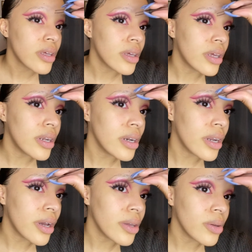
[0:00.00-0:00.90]
And
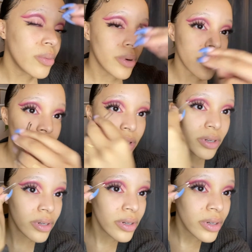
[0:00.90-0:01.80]
now you work
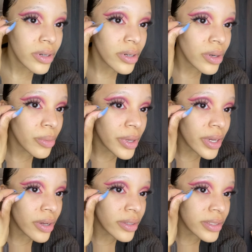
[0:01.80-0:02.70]
your way
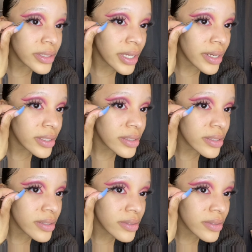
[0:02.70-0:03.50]
on the sides.